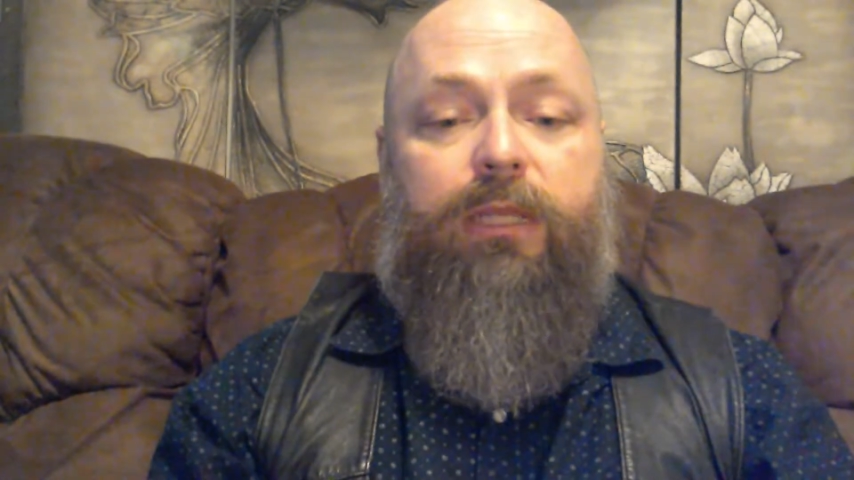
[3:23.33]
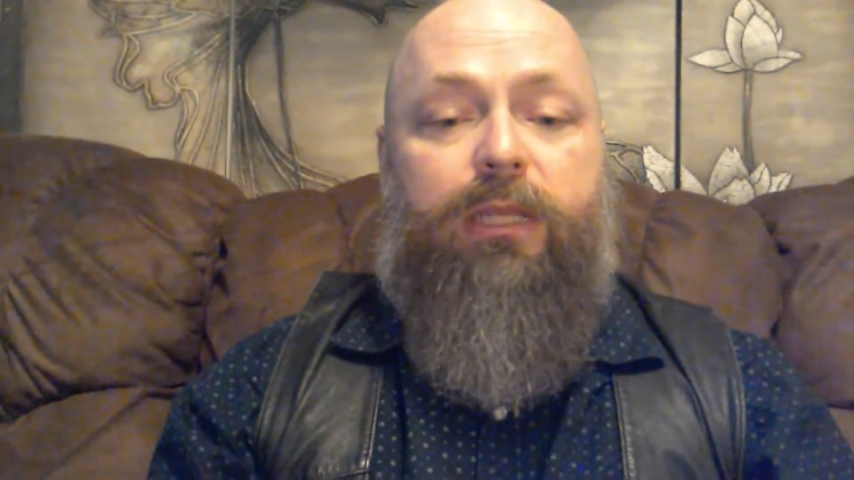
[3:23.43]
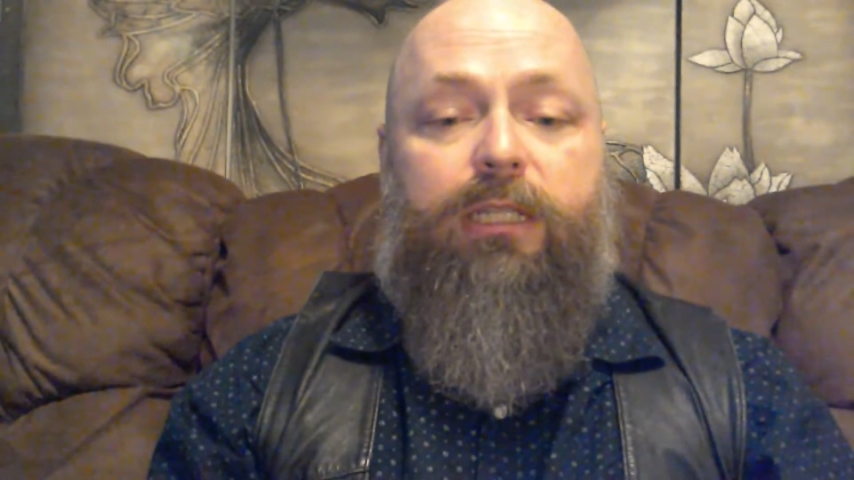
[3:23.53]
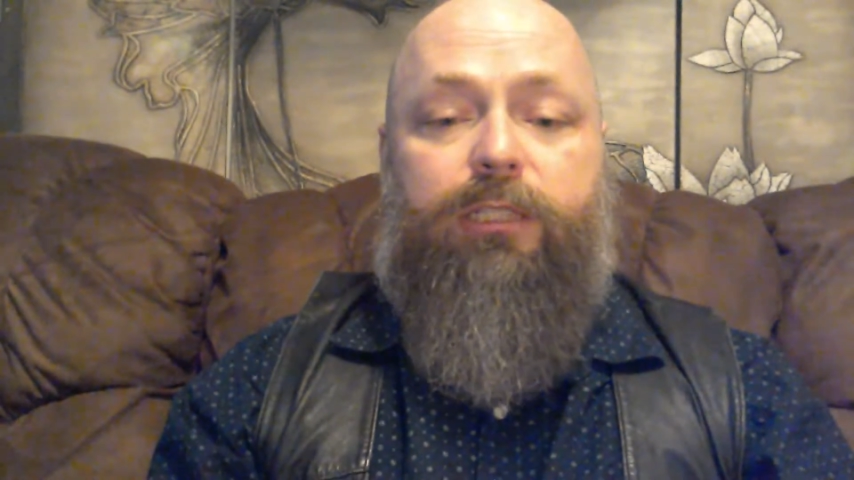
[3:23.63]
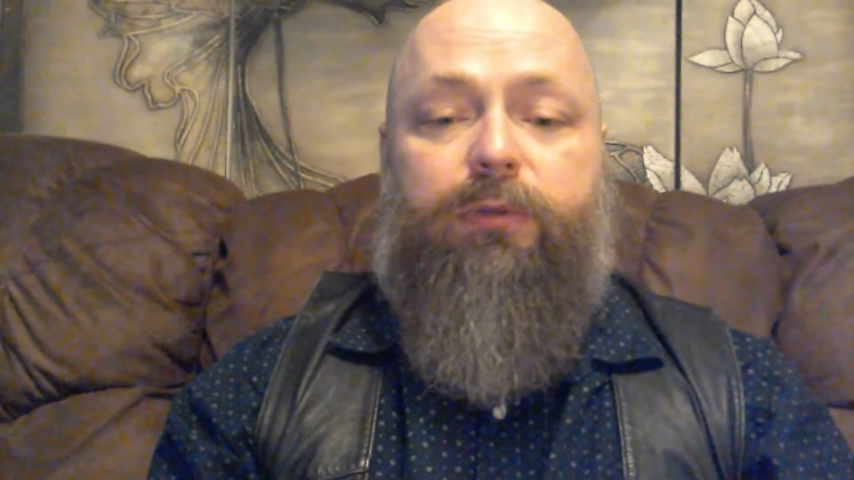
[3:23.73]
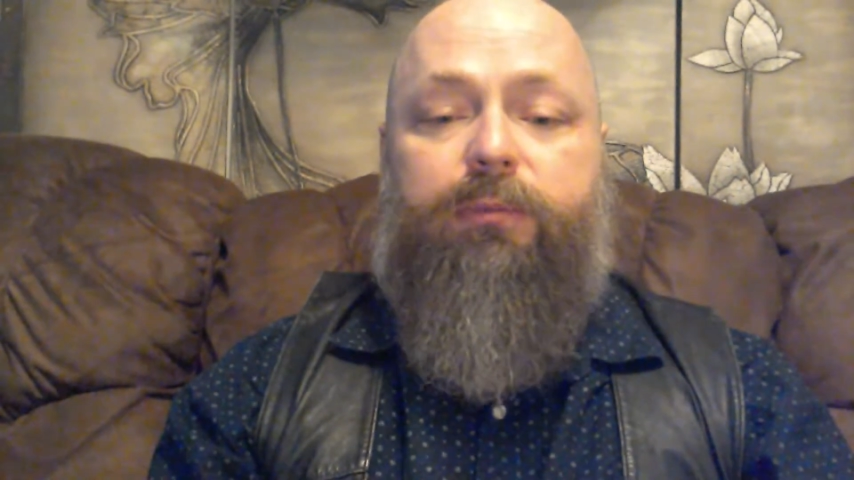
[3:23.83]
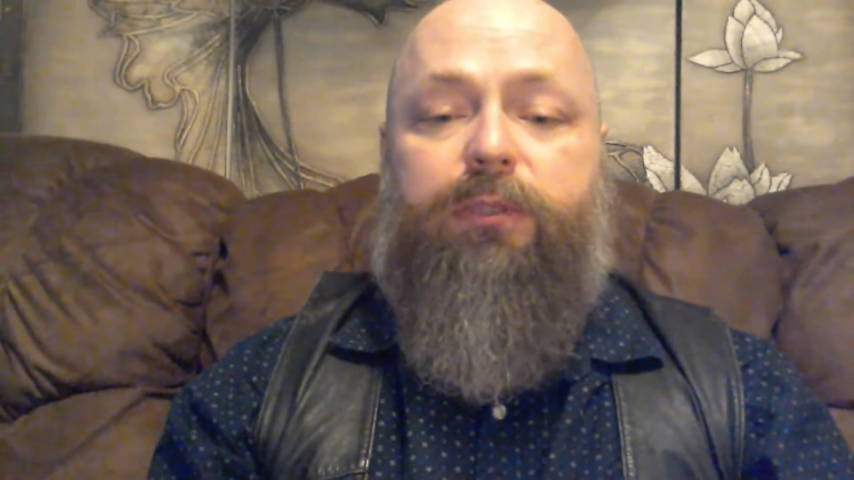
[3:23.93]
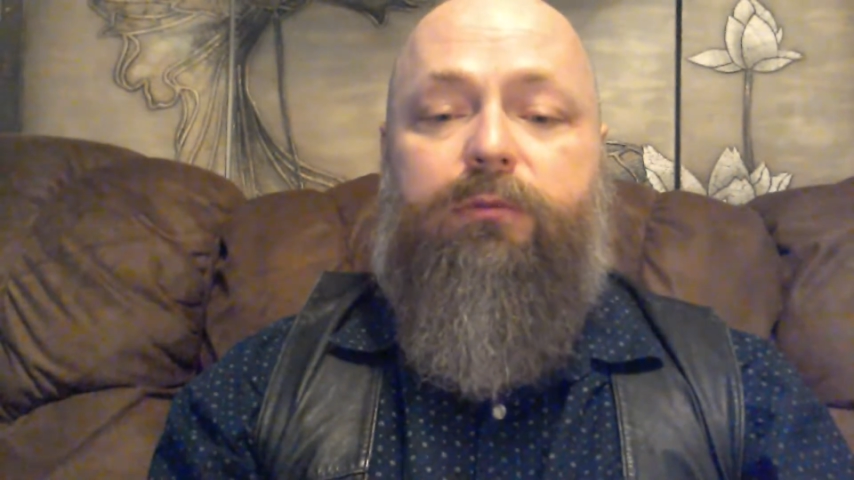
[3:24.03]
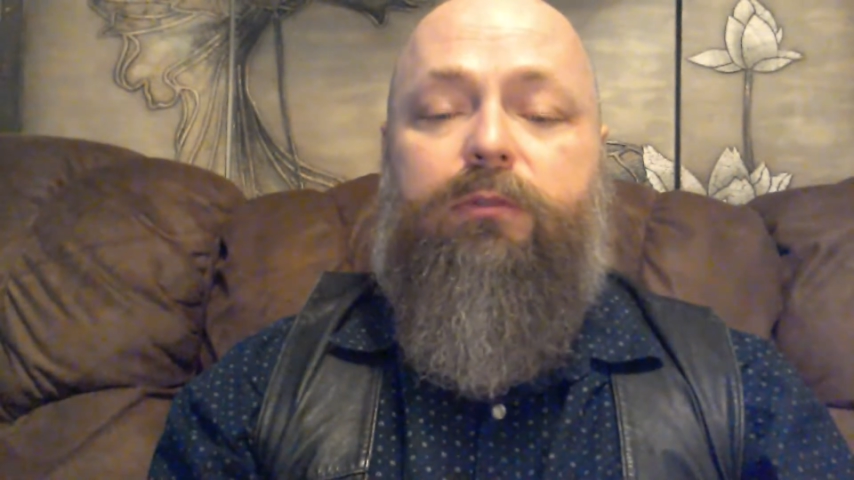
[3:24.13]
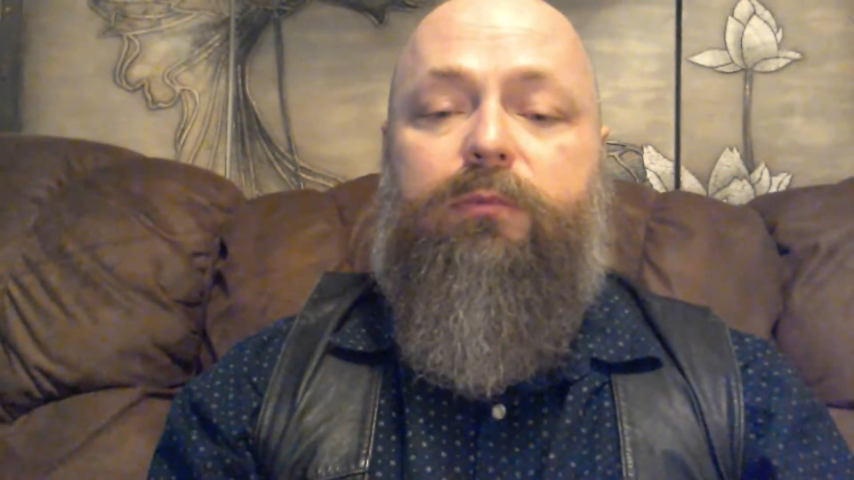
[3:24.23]
and sweeps the
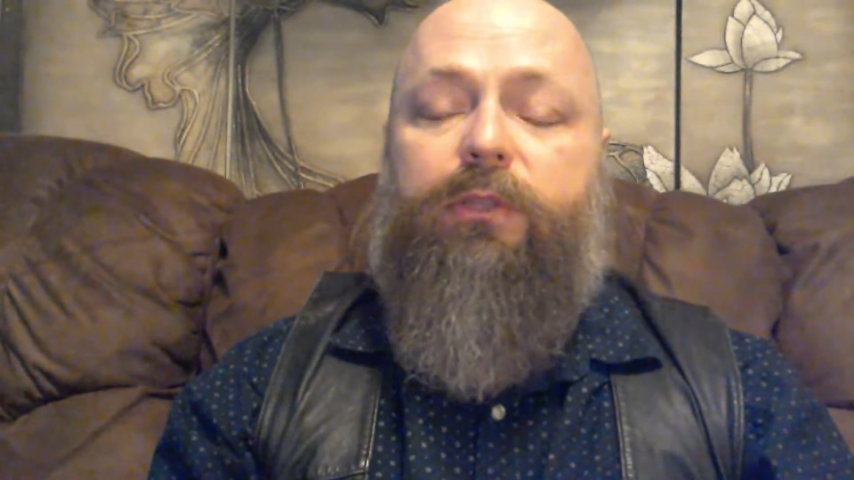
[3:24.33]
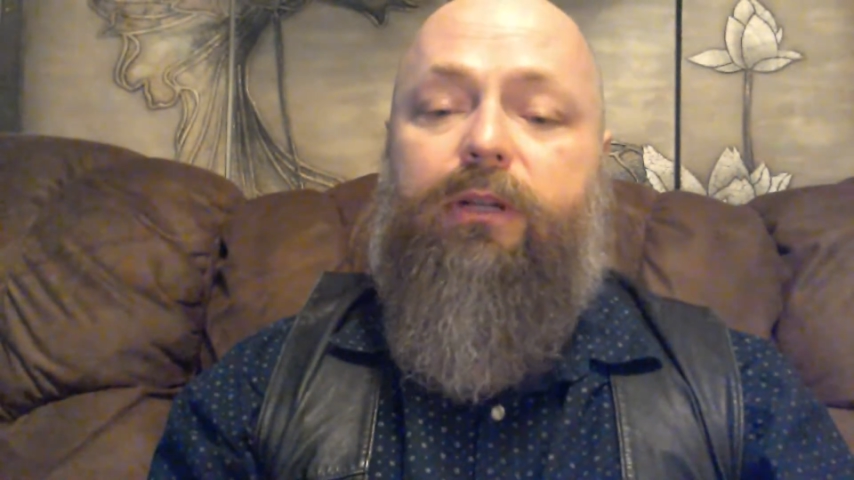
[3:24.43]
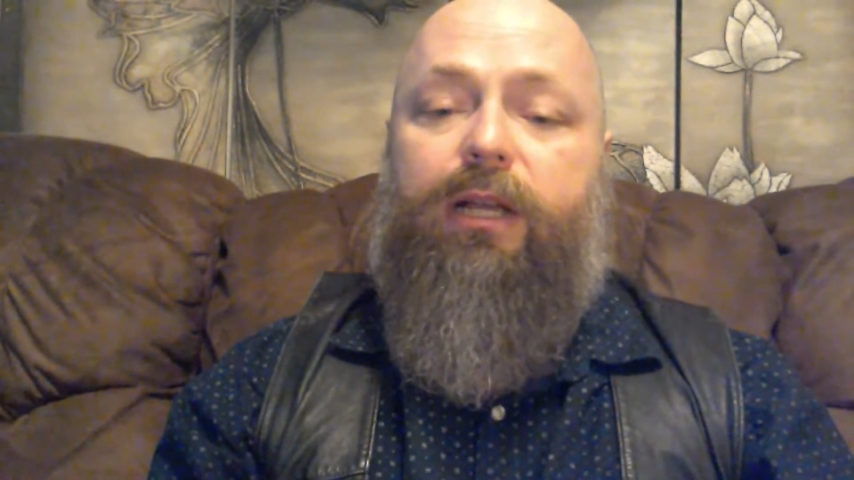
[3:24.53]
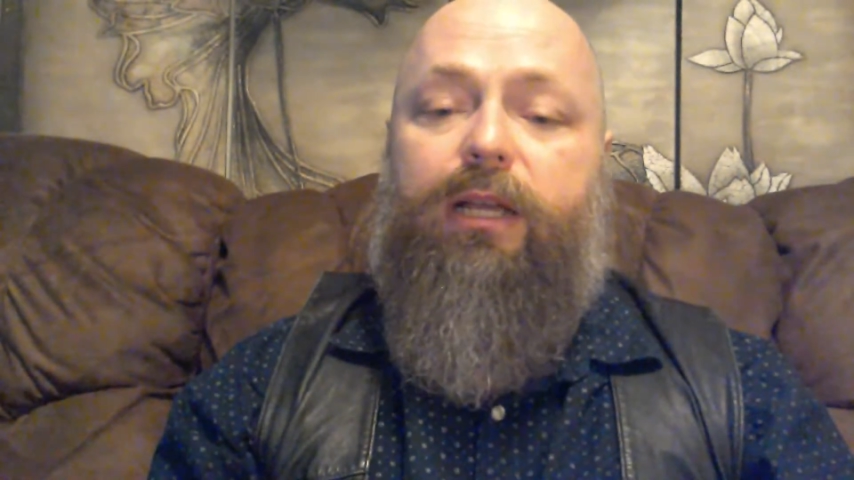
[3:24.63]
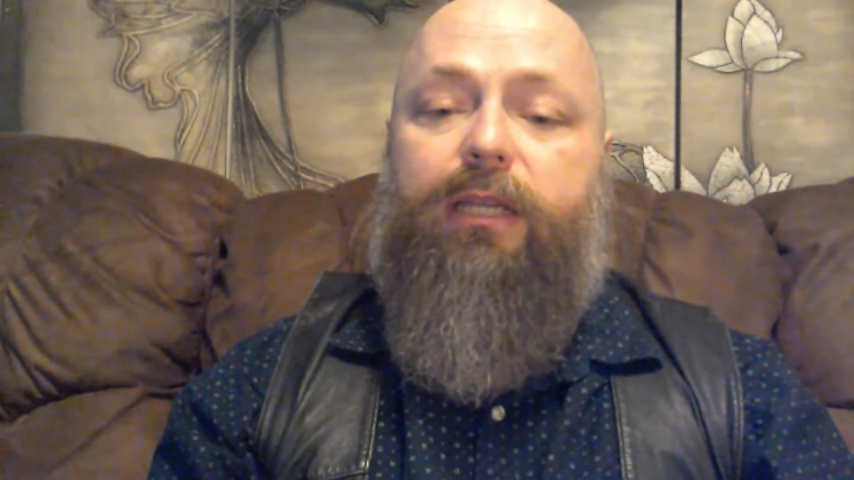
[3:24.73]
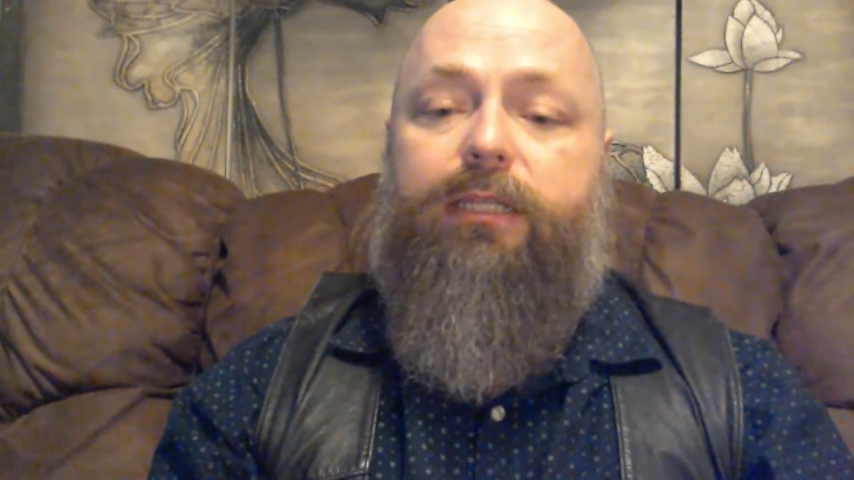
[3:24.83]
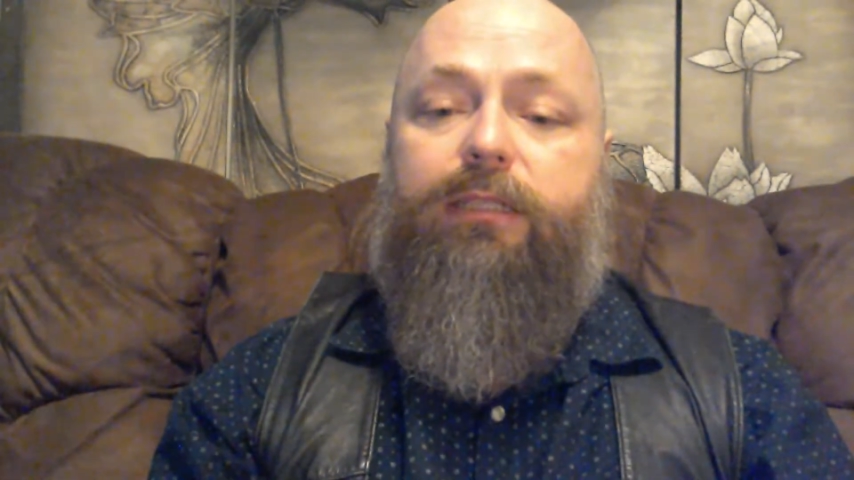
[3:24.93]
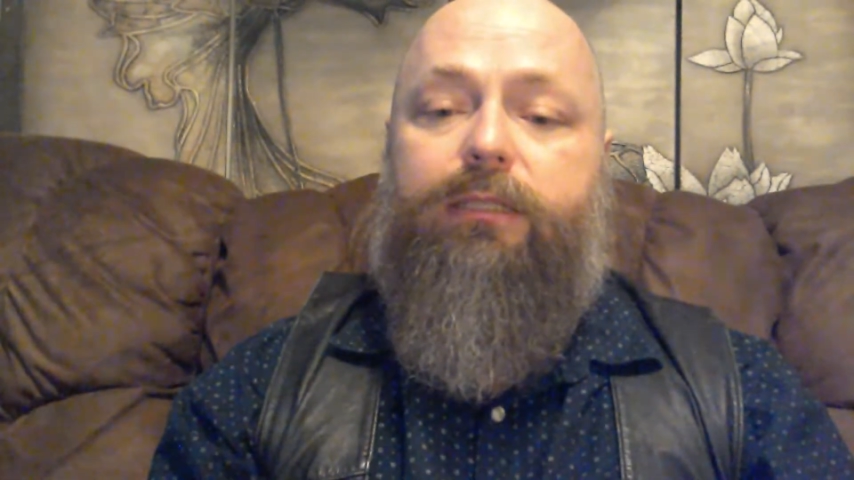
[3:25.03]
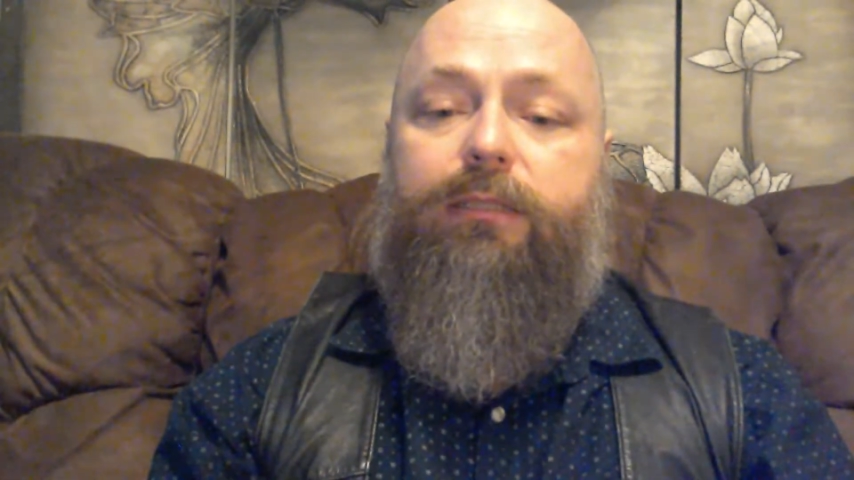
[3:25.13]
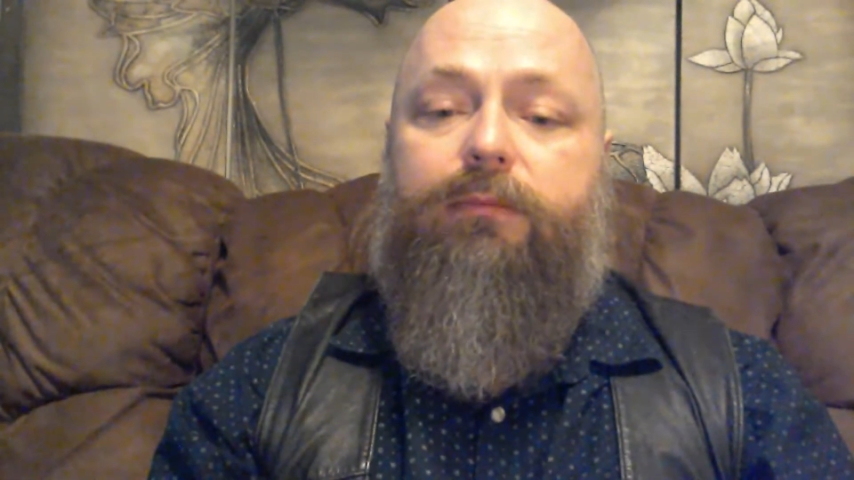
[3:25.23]
room with her eyes.